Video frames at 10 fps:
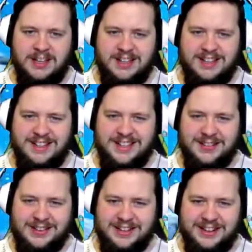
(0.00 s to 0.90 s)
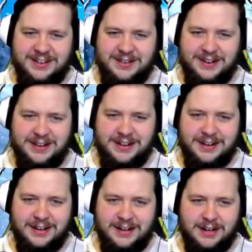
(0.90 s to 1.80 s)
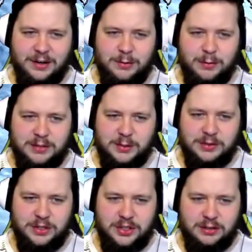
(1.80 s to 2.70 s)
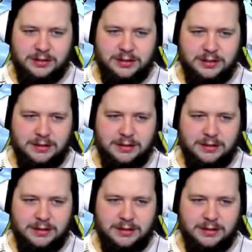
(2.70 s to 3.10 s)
There we go. Ooh, sword and shield.